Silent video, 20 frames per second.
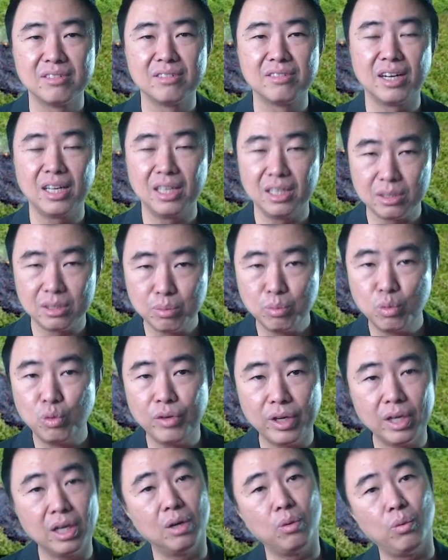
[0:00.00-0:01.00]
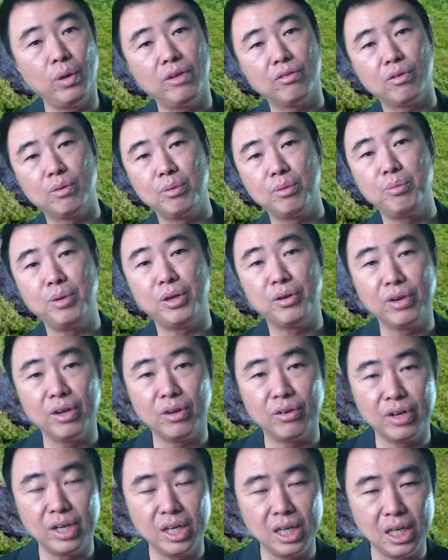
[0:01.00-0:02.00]
Right, it's moving away from the period
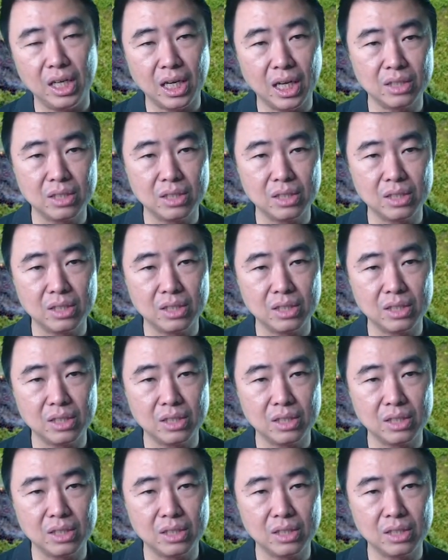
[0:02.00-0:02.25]
already.